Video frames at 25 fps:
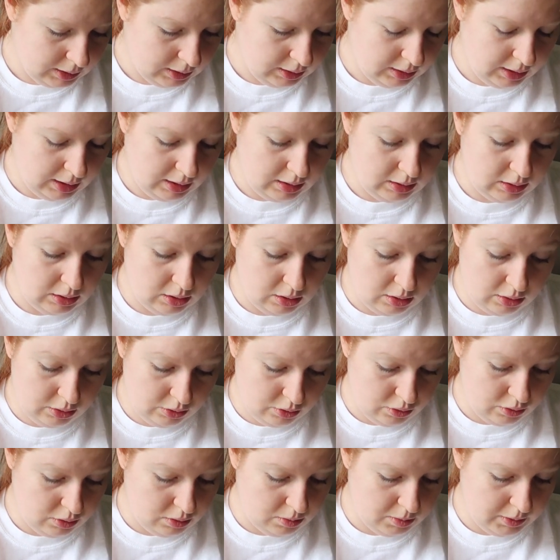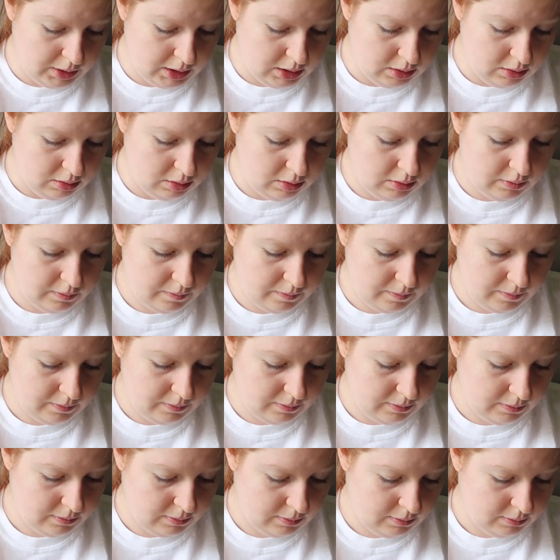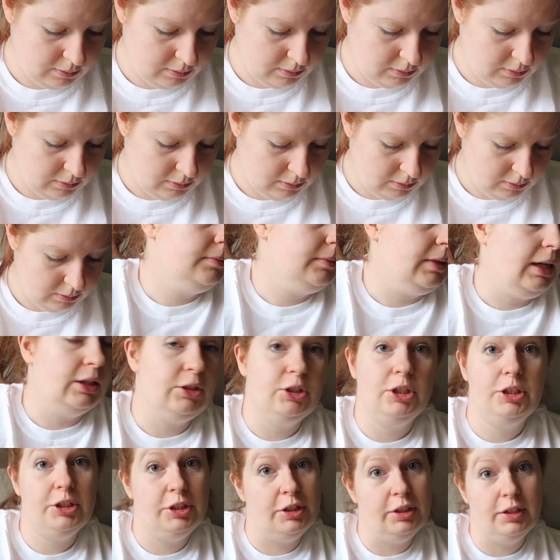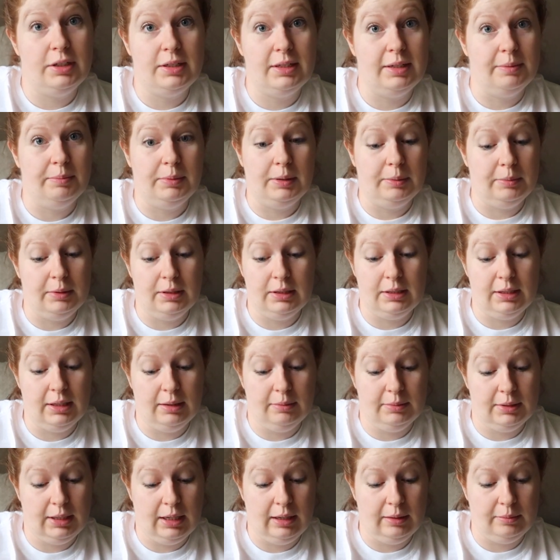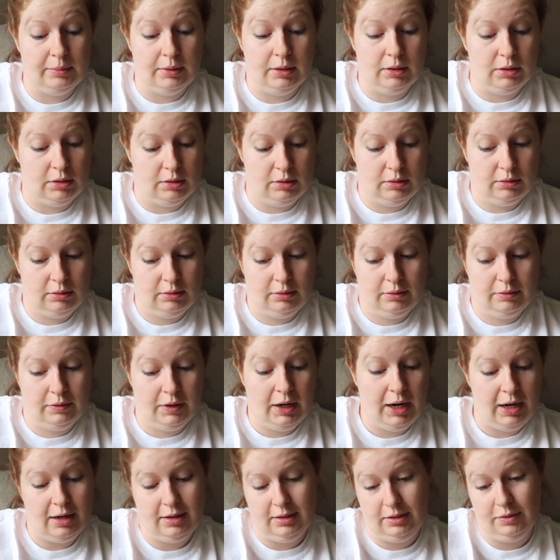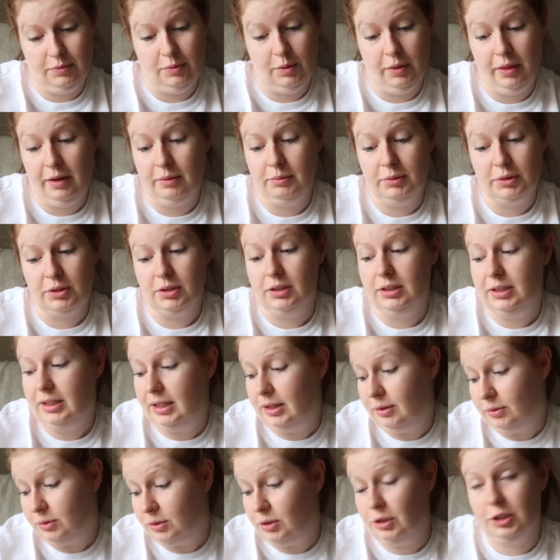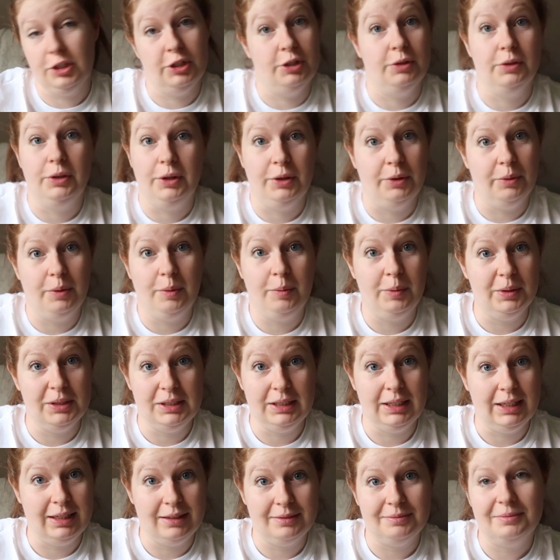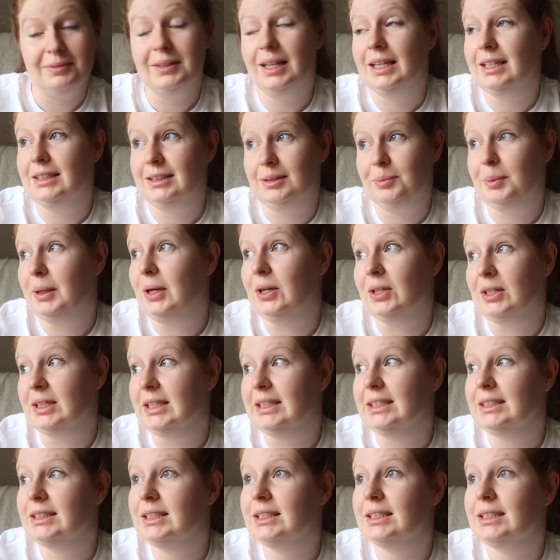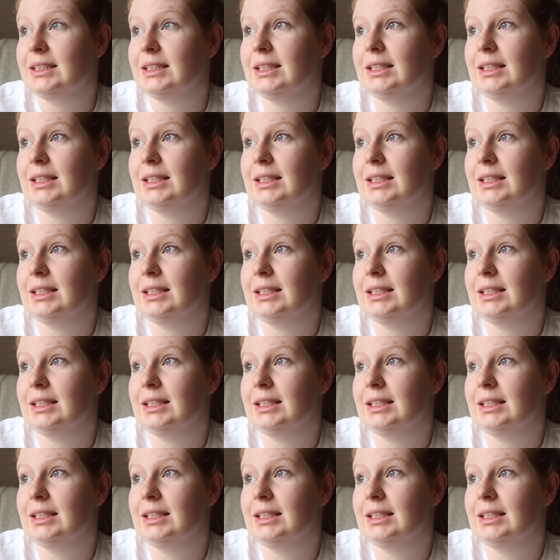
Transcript: And then there's a control window. I should have just dipped them at the same time because regardless of what I was going to say, I was going to do the other one, wasn't I? Let's be honest.